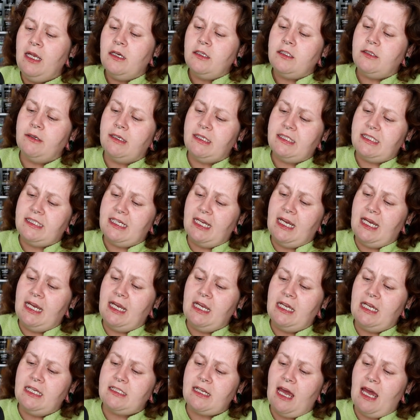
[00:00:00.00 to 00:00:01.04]
So it
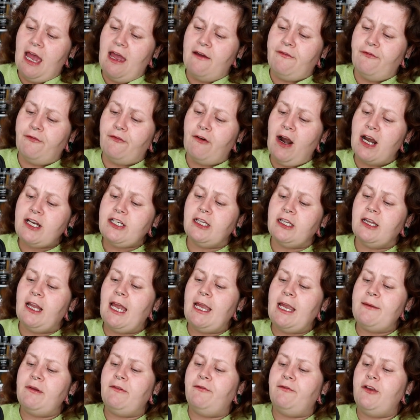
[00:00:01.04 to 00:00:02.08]
says, uh, fresh
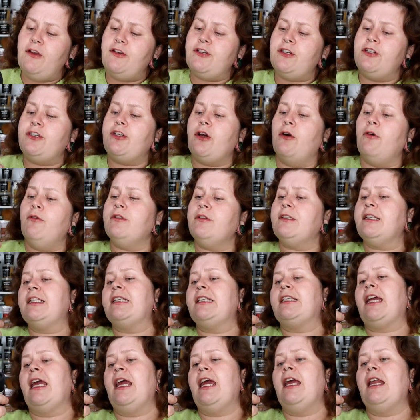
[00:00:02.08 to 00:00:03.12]
lime infusion tones the
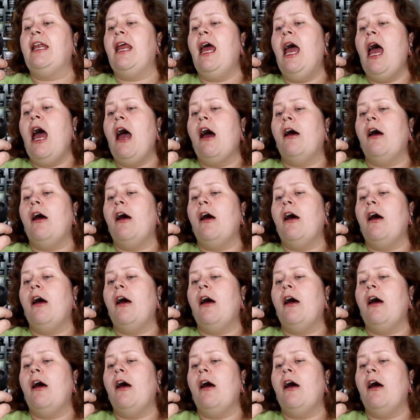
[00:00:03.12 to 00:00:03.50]
skin